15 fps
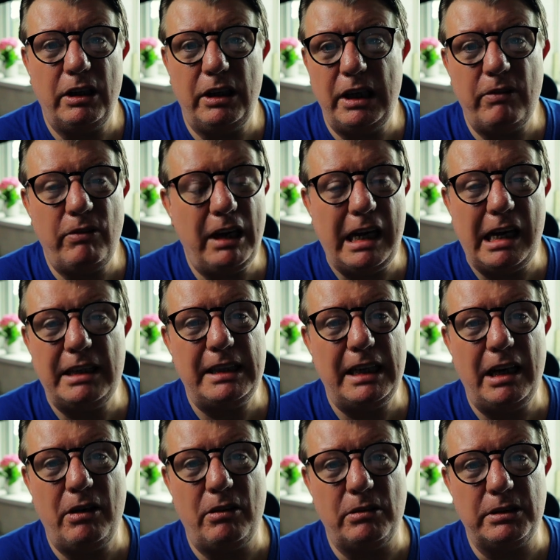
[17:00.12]
can never get
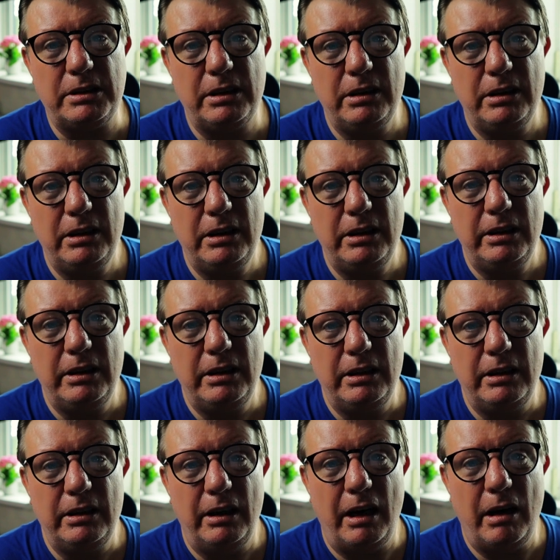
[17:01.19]
out,
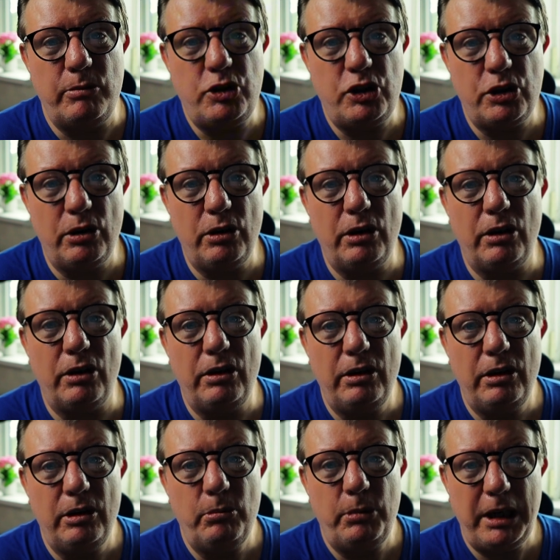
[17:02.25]
I'm sure
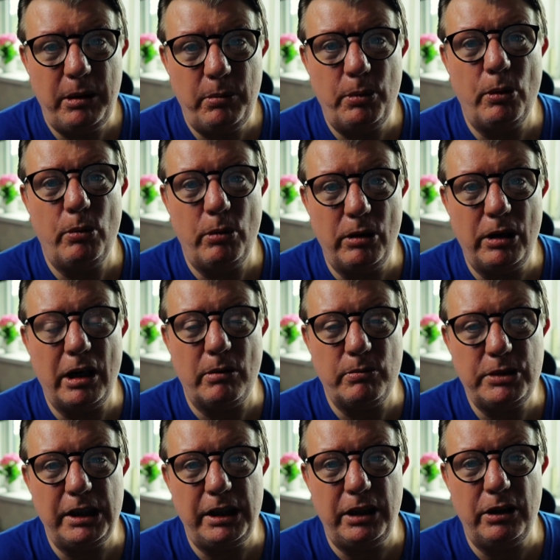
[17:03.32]
people will come
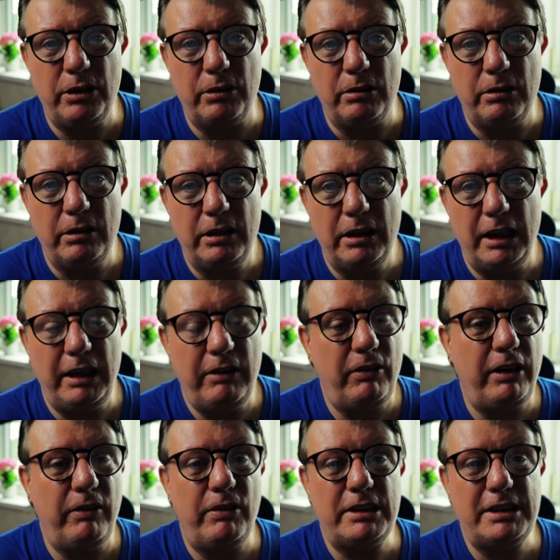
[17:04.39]
to you.
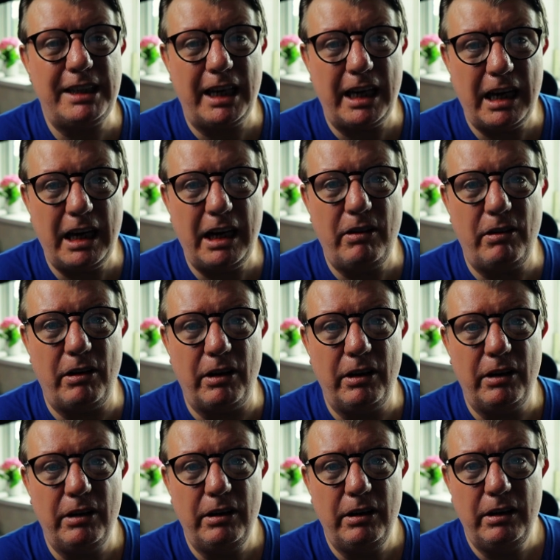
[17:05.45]
Even if it's a carer,
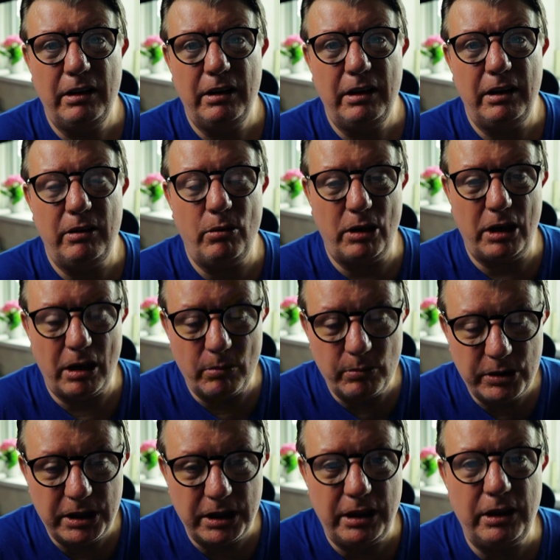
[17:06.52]
they will come
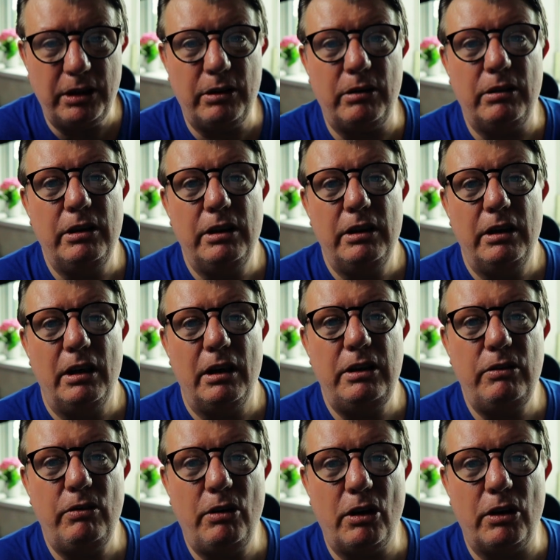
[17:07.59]
to you, and
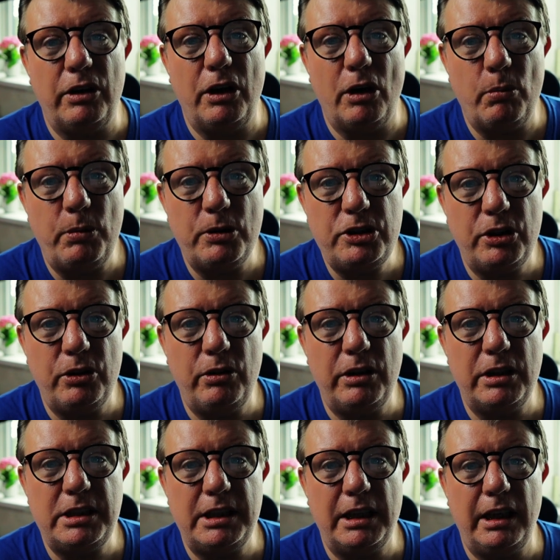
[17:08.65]
you've got the
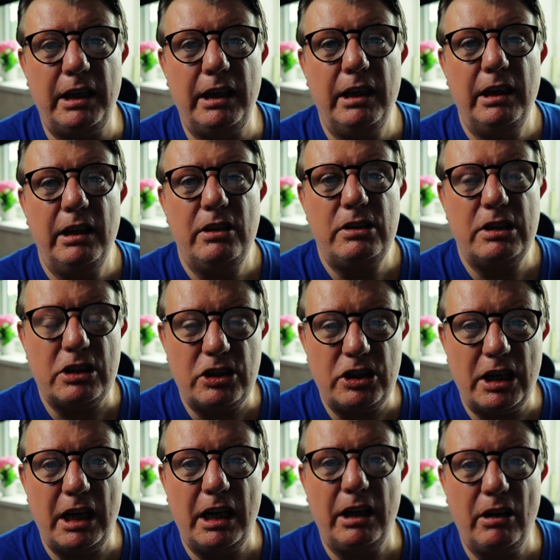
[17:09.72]
opportunity to
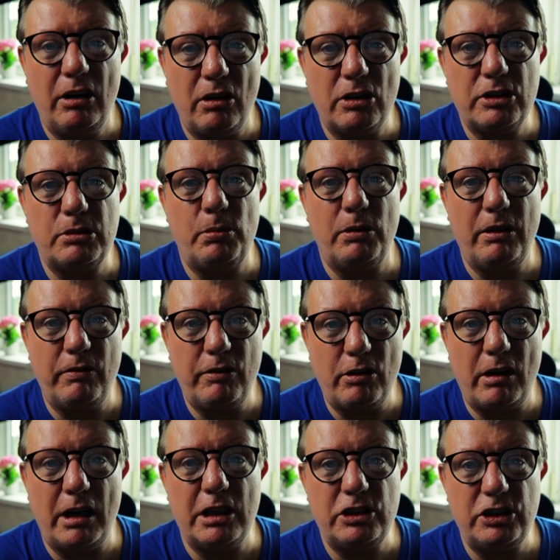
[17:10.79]
share the gospel of
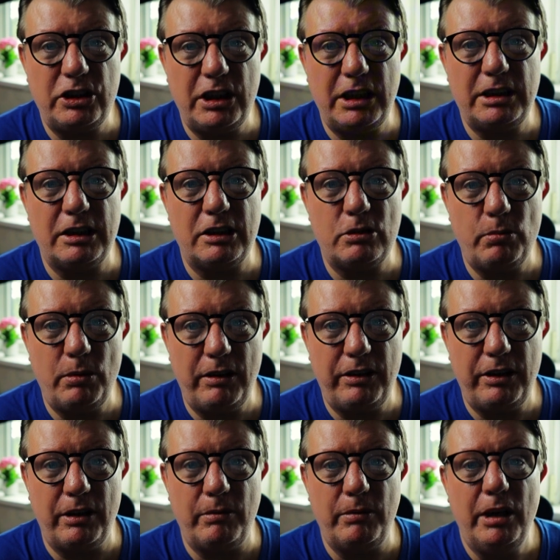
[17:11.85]
Christ Jesus with
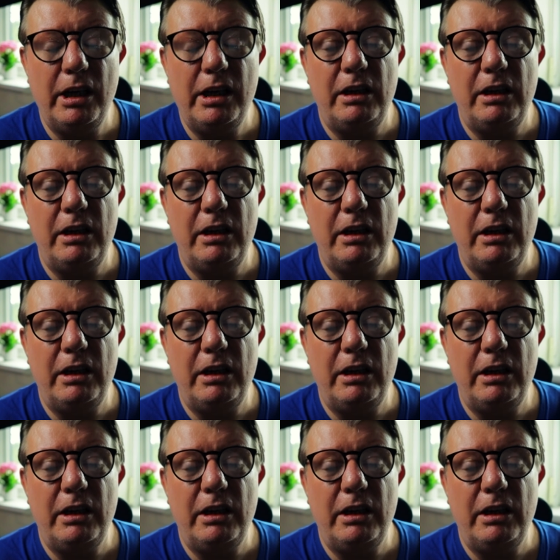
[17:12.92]
them.